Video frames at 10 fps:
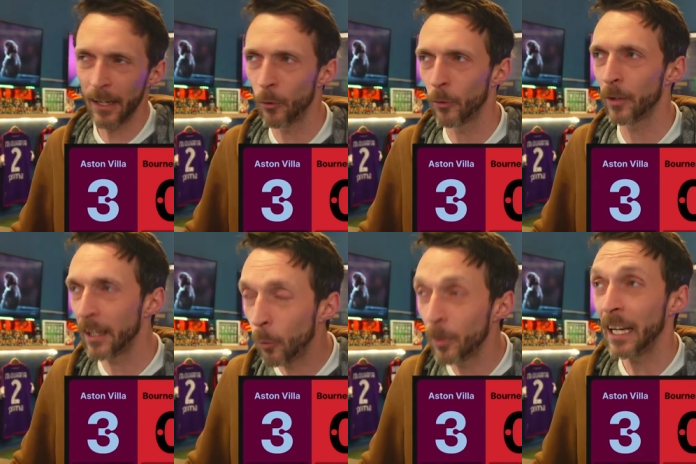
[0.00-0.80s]
you know,
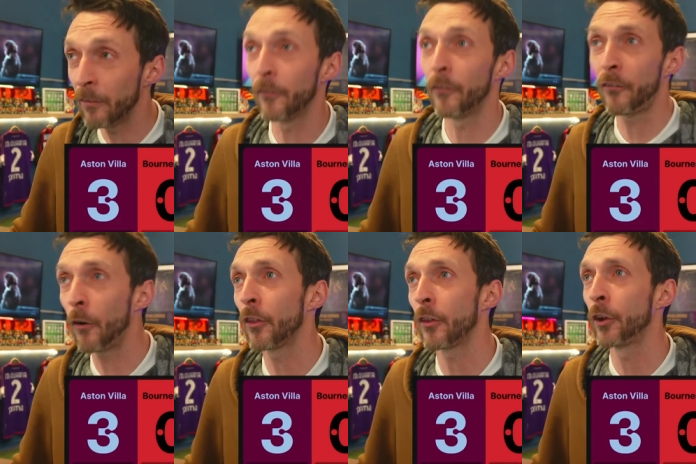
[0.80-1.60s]
going even
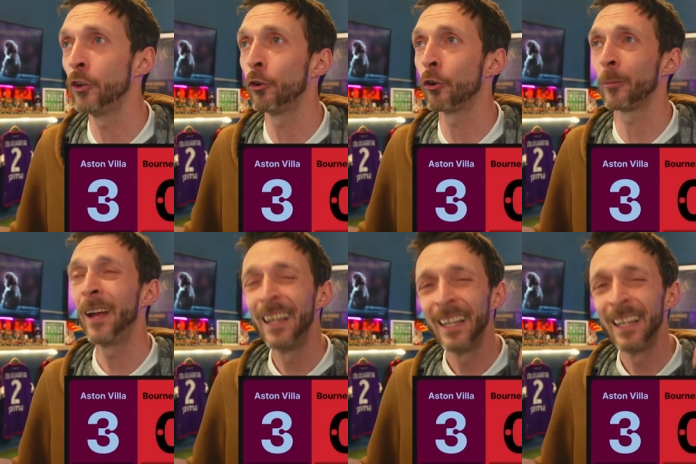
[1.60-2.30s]
further in Europe,